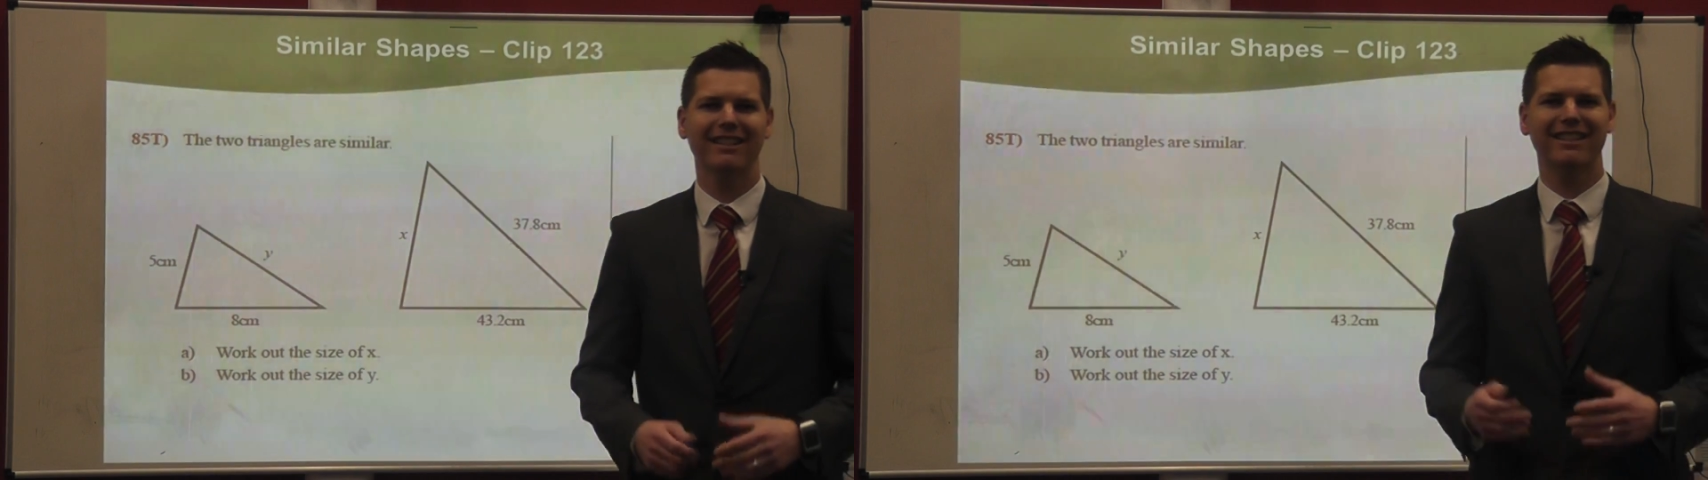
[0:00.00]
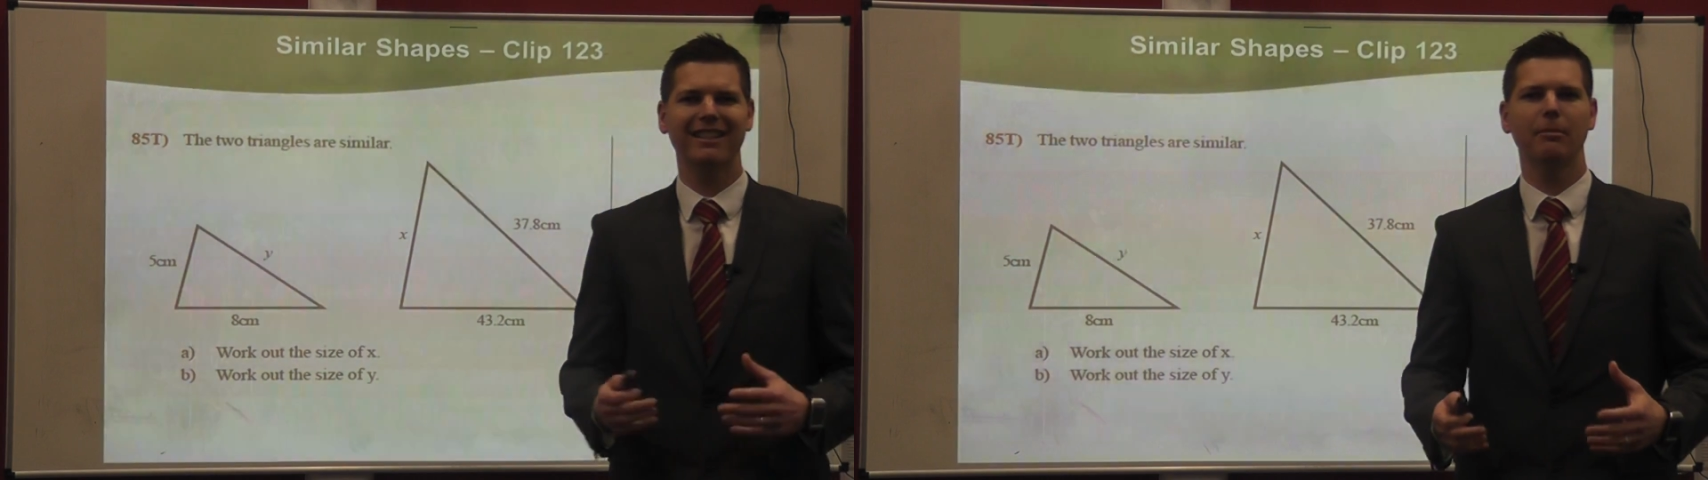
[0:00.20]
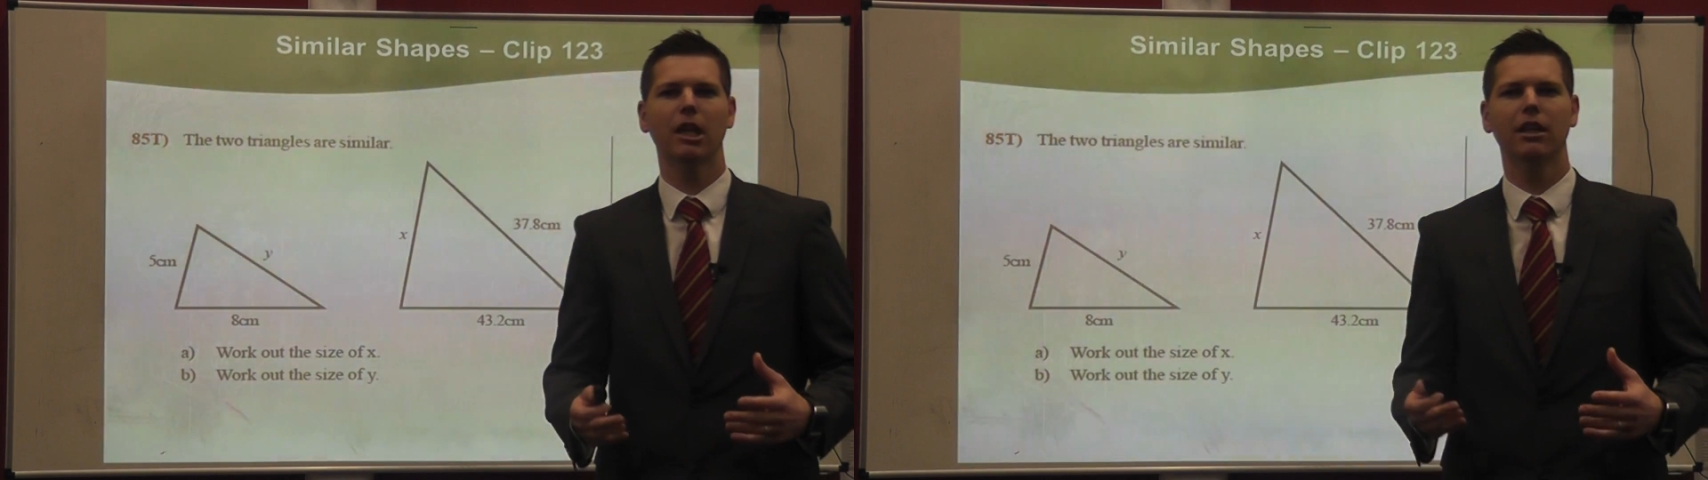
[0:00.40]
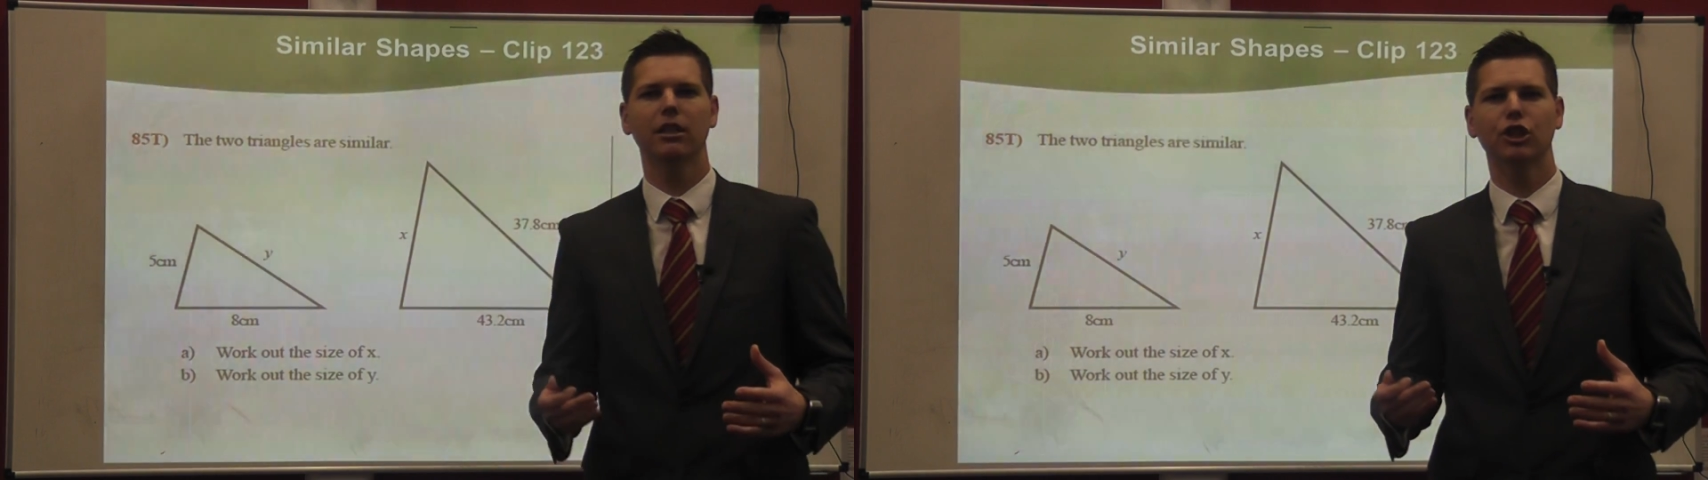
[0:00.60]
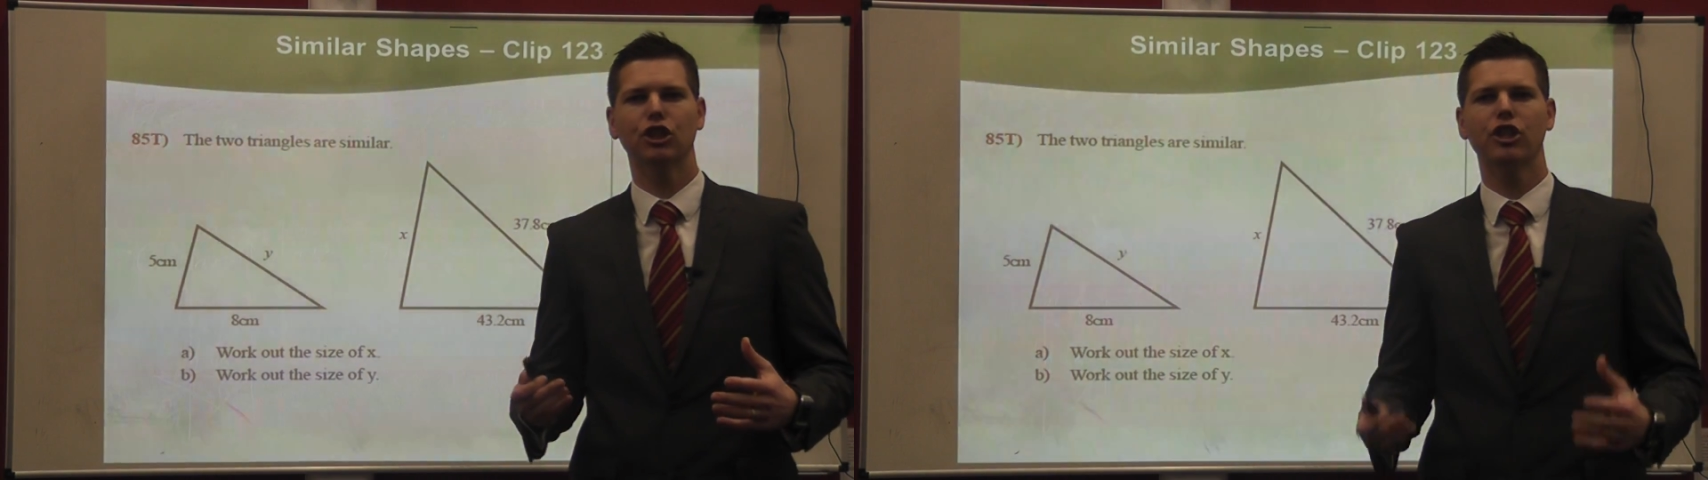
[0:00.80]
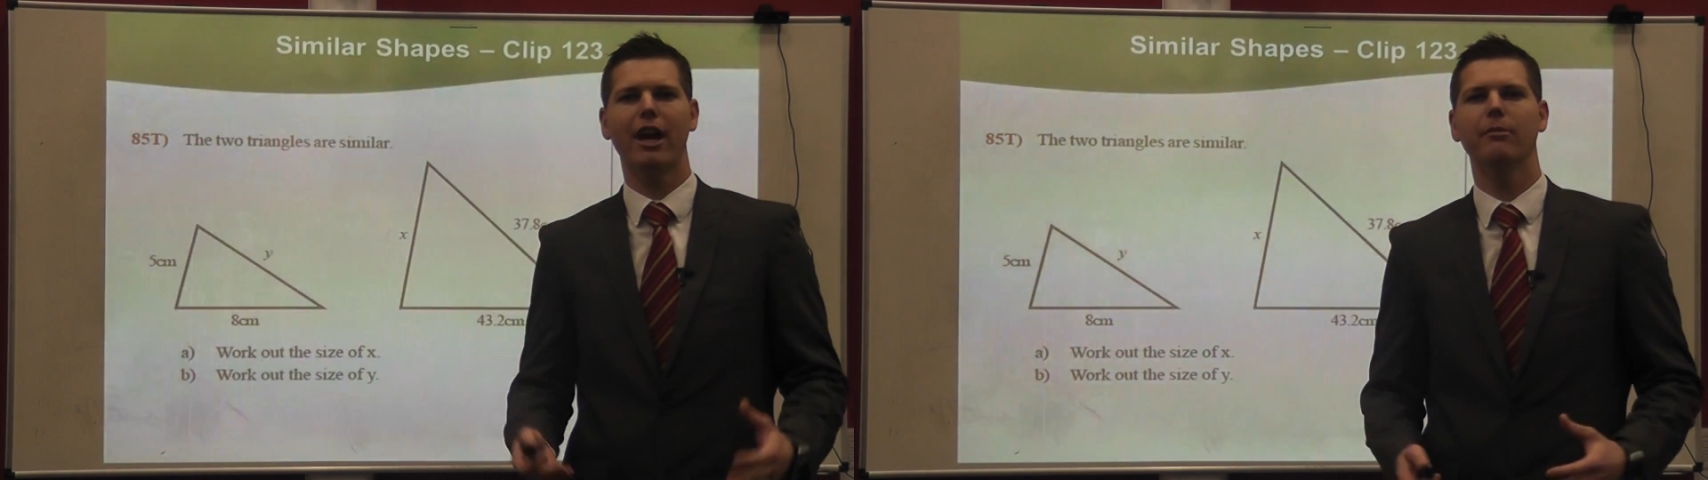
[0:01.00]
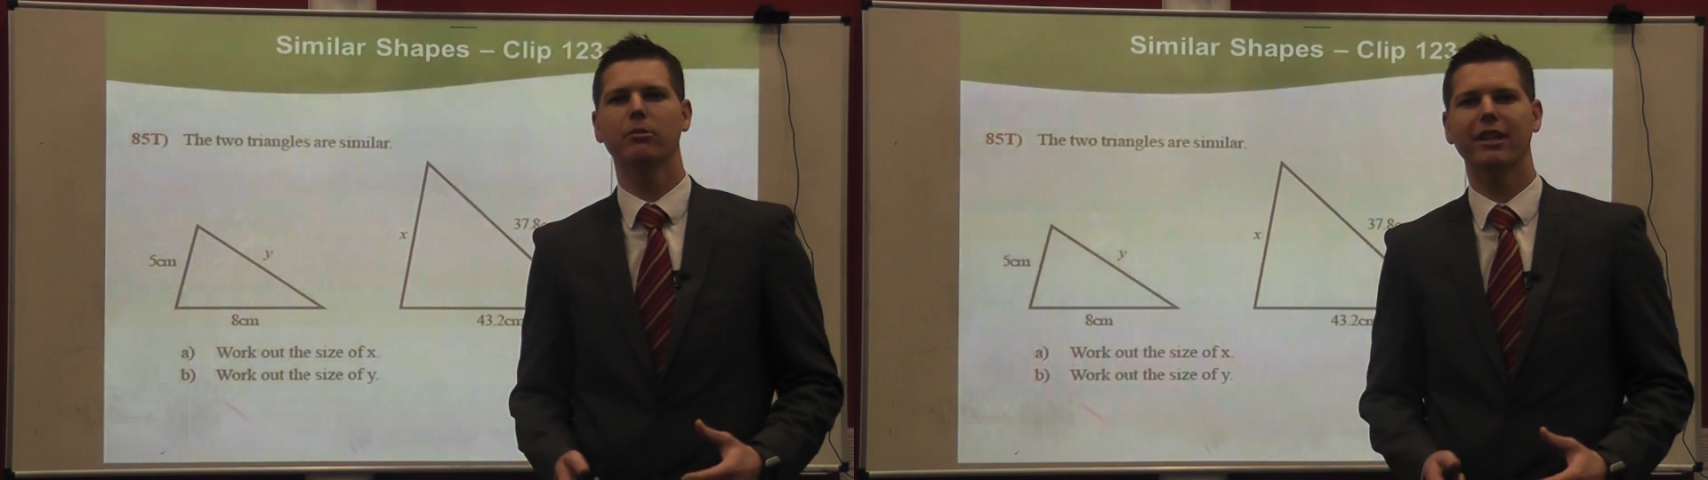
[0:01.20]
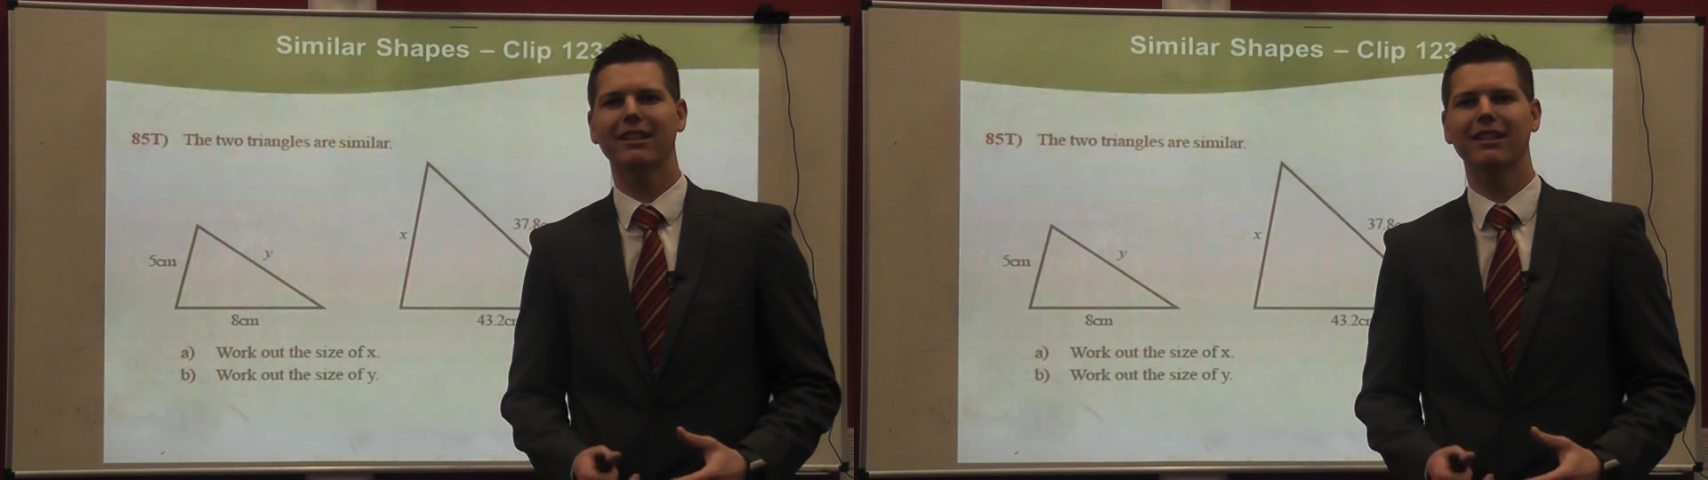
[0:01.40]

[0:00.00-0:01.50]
similar shapes.